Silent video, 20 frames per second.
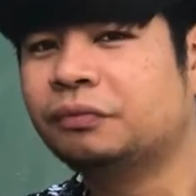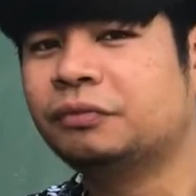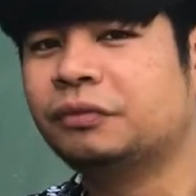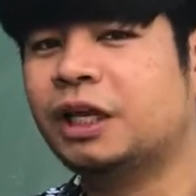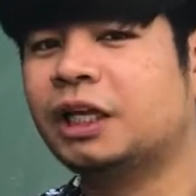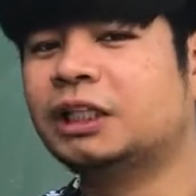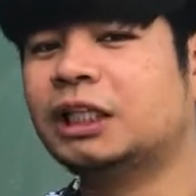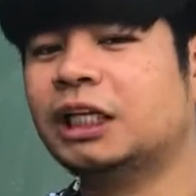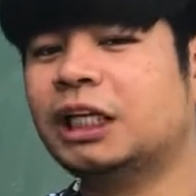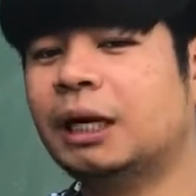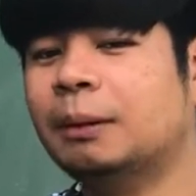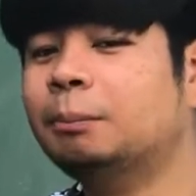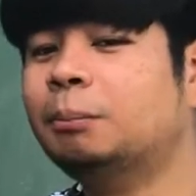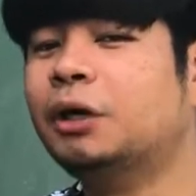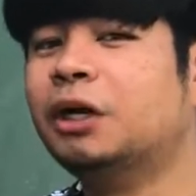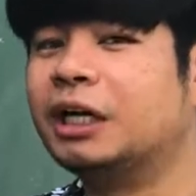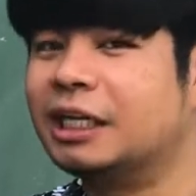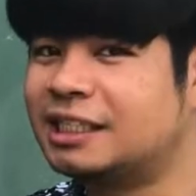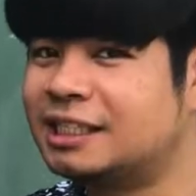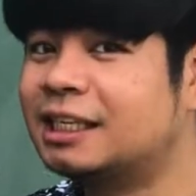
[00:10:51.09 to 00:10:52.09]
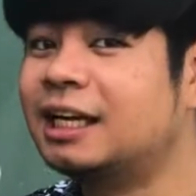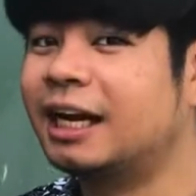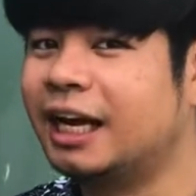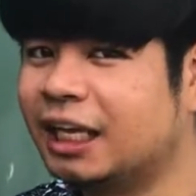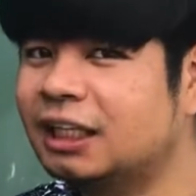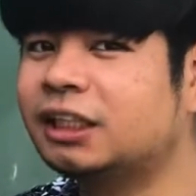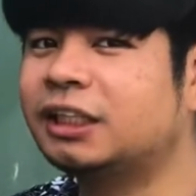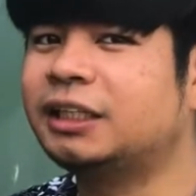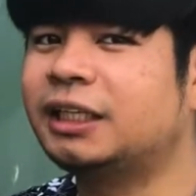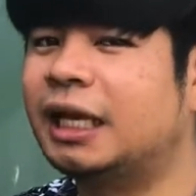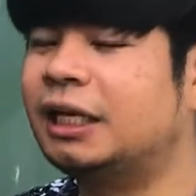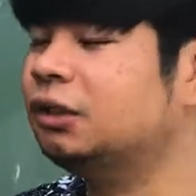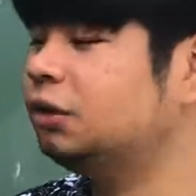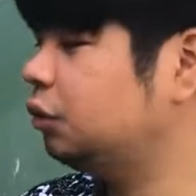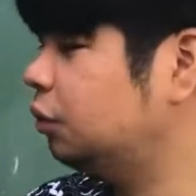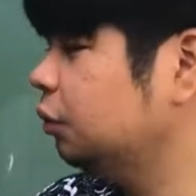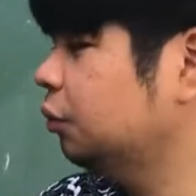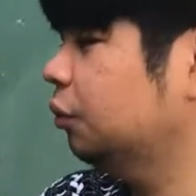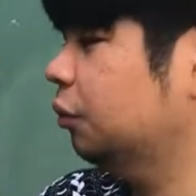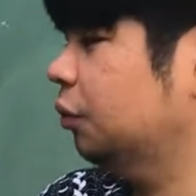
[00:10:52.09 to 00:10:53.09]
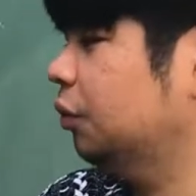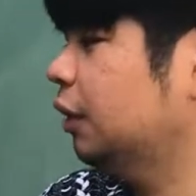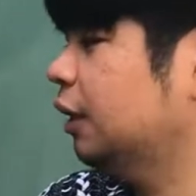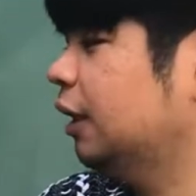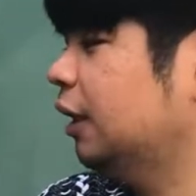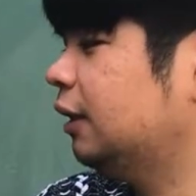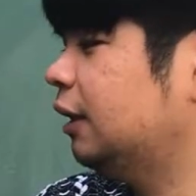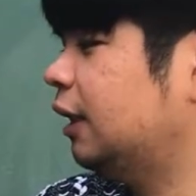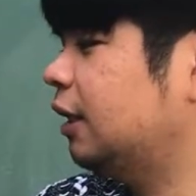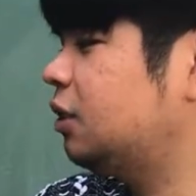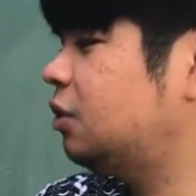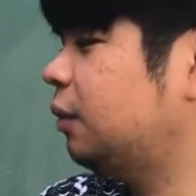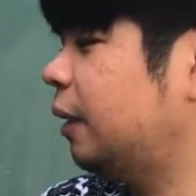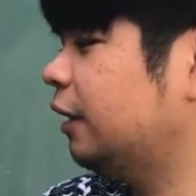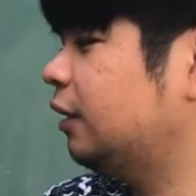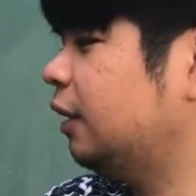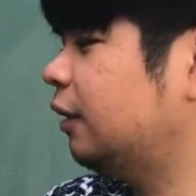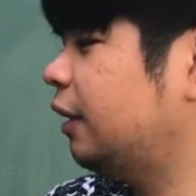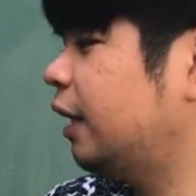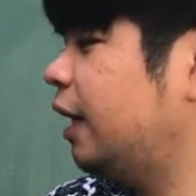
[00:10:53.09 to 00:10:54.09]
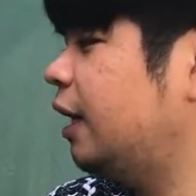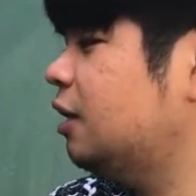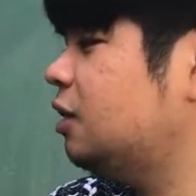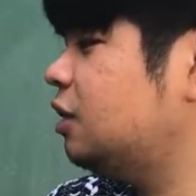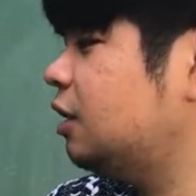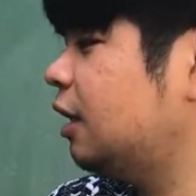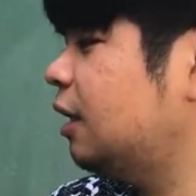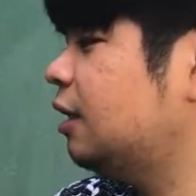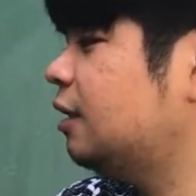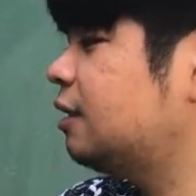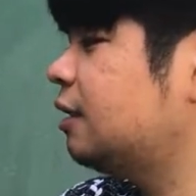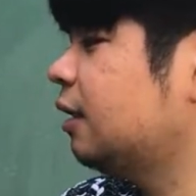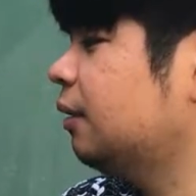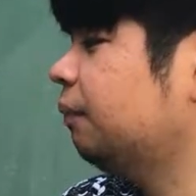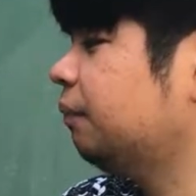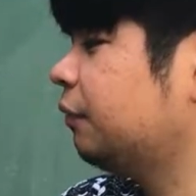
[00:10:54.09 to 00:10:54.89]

then the number is greater than 2. That is why the range is